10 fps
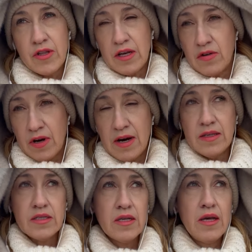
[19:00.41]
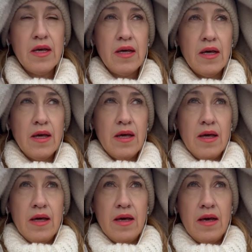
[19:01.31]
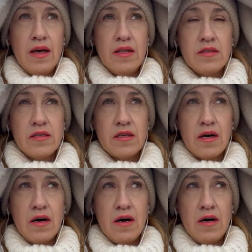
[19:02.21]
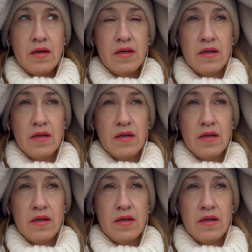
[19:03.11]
Thank you, guys. And I